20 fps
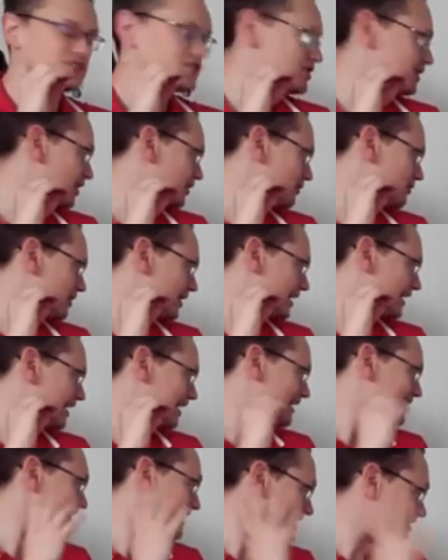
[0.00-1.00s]
So
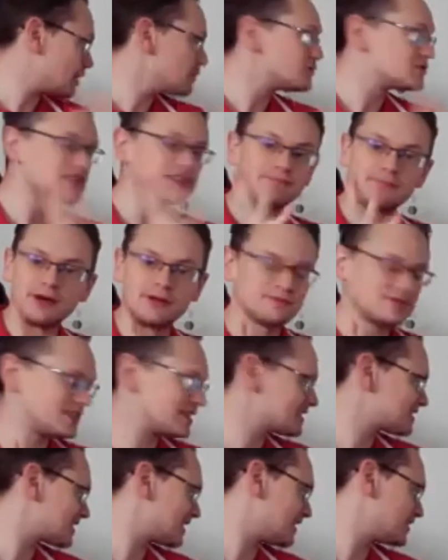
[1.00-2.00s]
yeah, those are the bottom
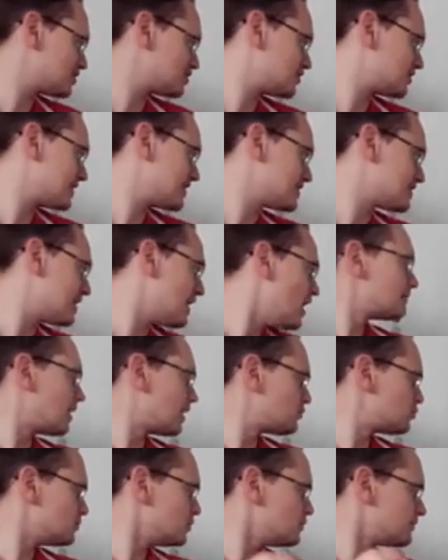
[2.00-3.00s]
6 countries.
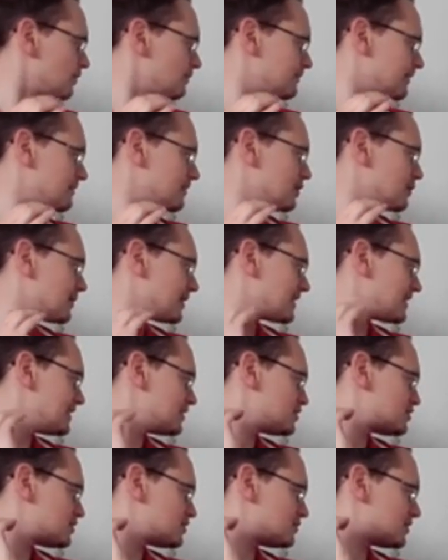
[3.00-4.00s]
And we'll move on very
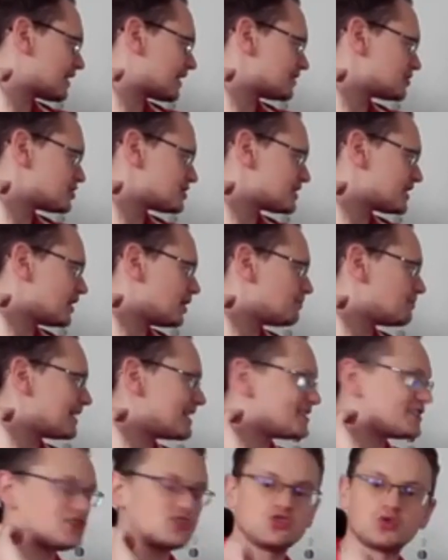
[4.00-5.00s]
quickly to the countries that are
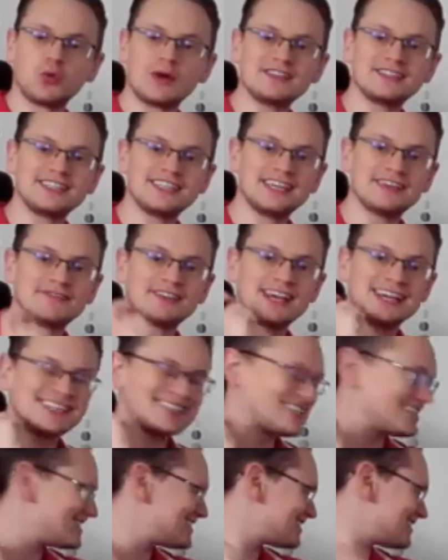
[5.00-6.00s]
placing 20th
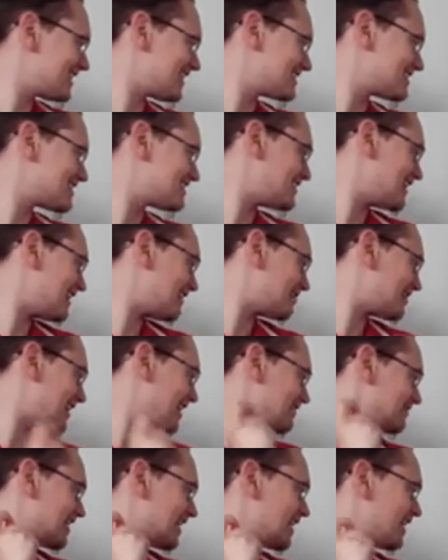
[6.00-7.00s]
to 16th,
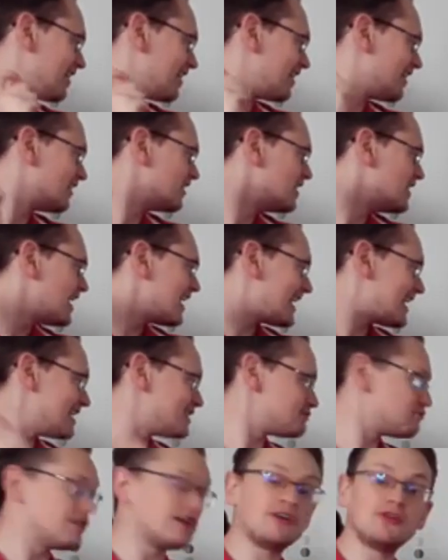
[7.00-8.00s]
and they are
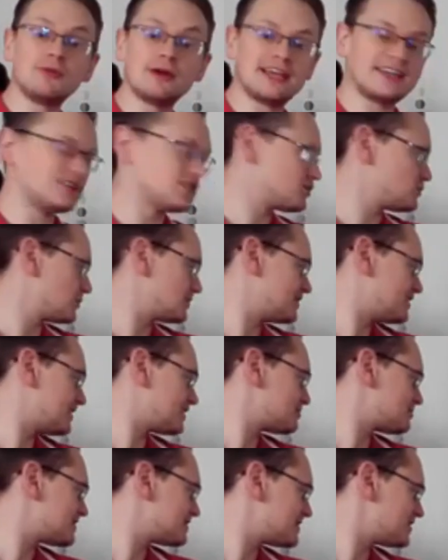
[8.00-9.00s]
Israel in the
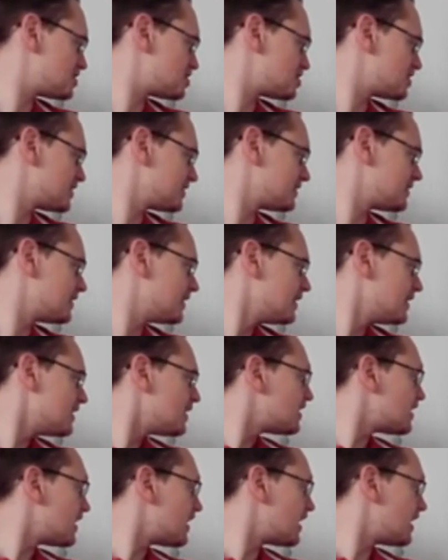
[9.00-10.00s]
20th position,
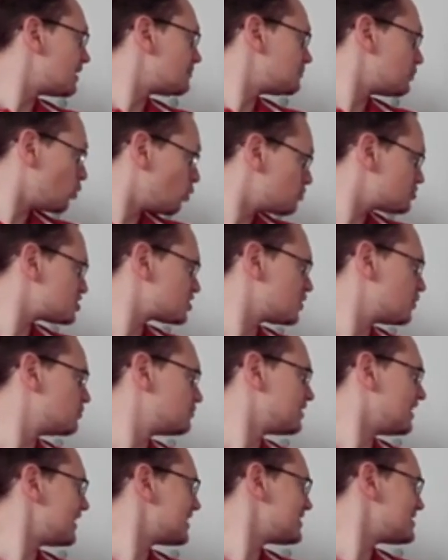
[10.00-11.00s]
Portugal
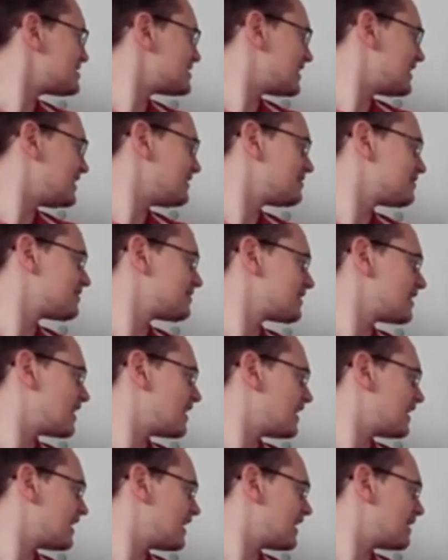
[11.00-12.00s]

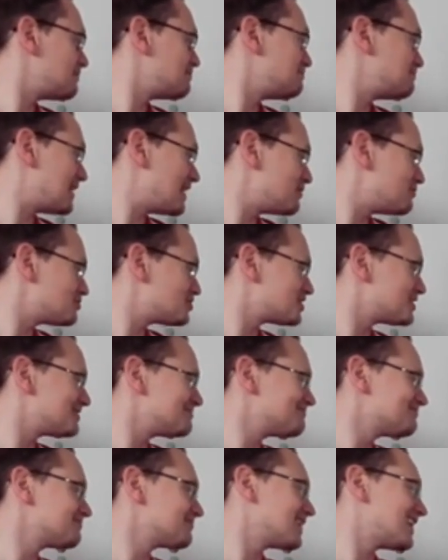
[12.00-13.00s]
19th,
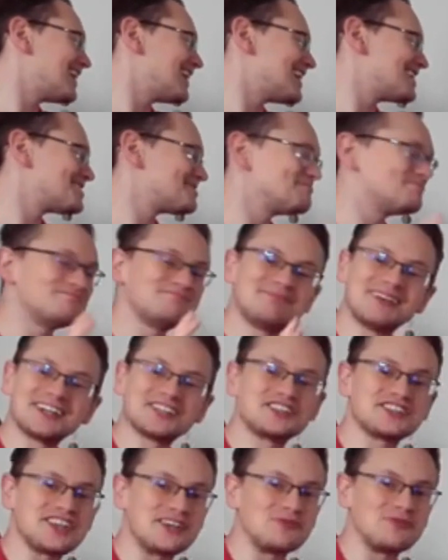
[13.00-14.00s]
Belgium, as
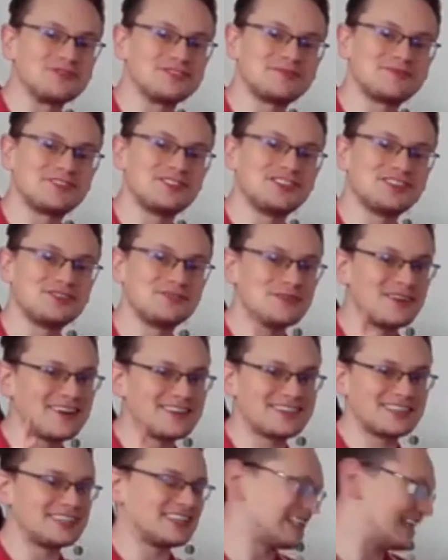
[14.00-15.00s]
much as I want them to do well,
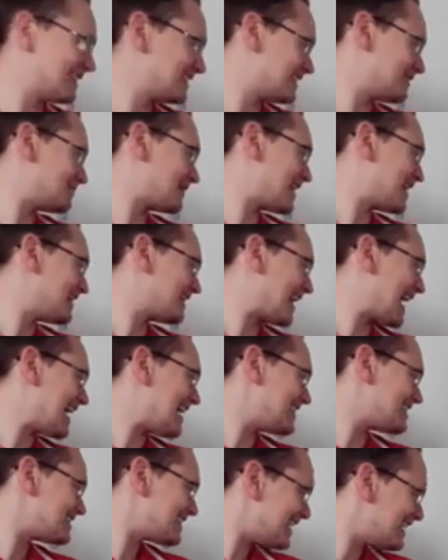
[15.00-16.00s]
I think they'll end up in
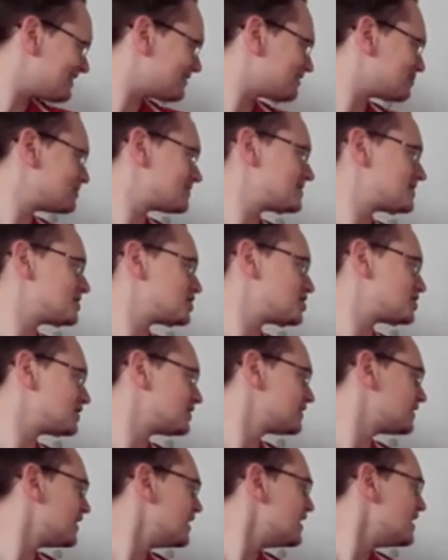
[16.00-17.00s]
18th
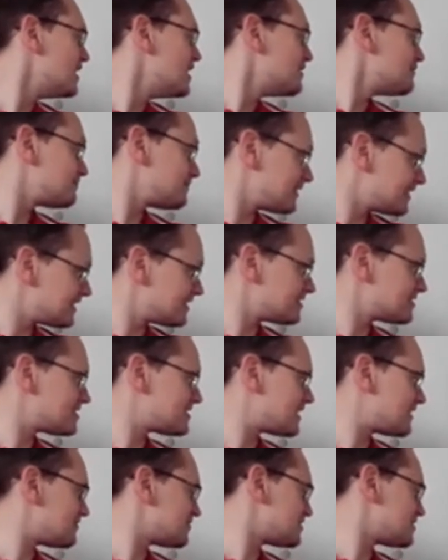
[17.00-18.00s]
position, Finland
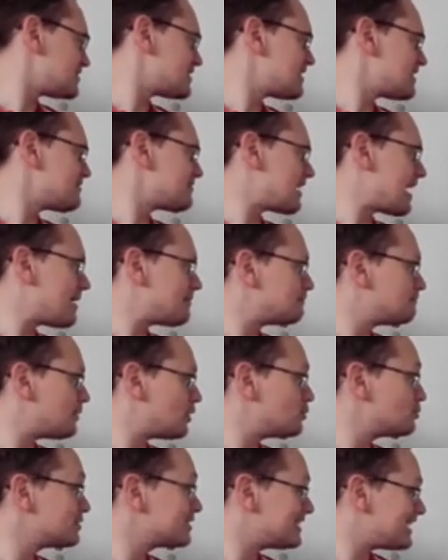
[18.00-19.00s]
17th, and
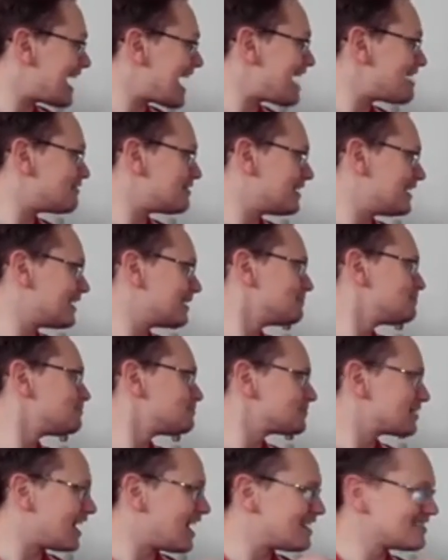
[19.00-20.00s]
Bulgaria,
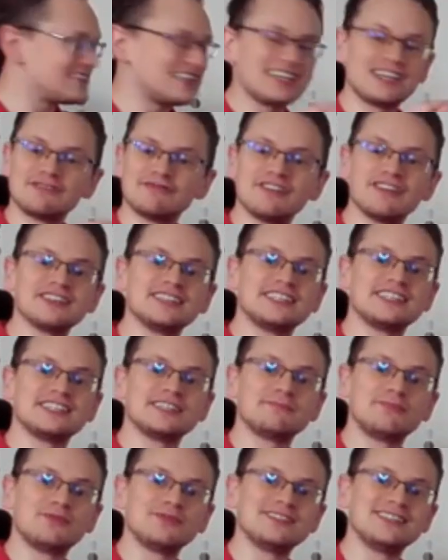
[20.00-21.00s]
I think, a rather
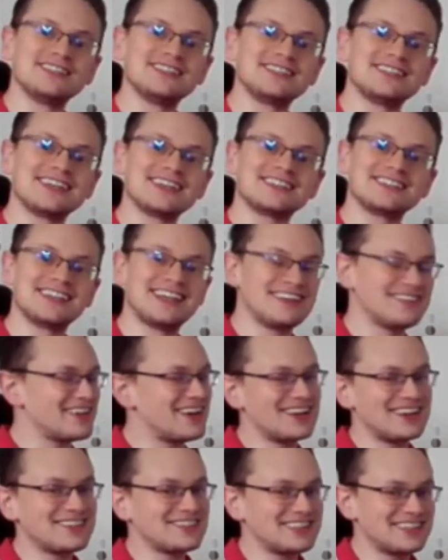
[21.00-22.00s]
disappointing 16th.
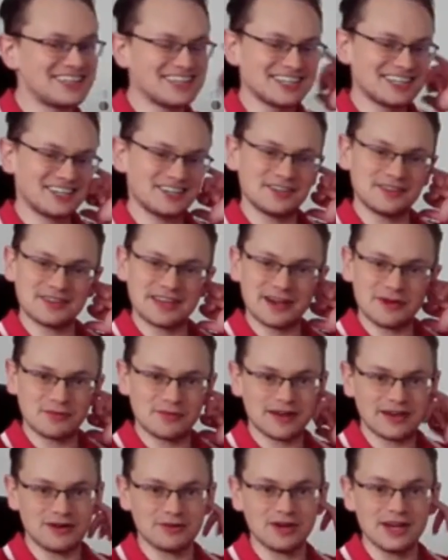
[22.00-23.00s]
I don't think they're going to do that
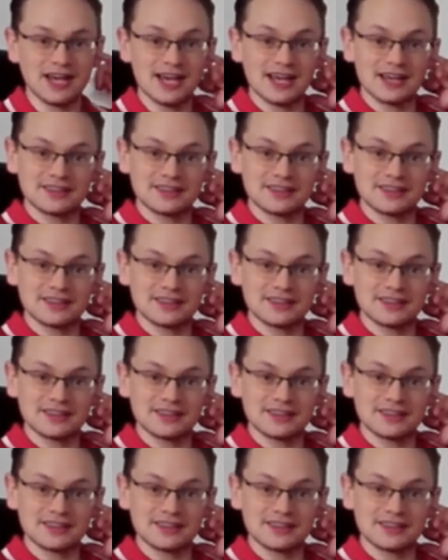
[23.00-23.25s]
well.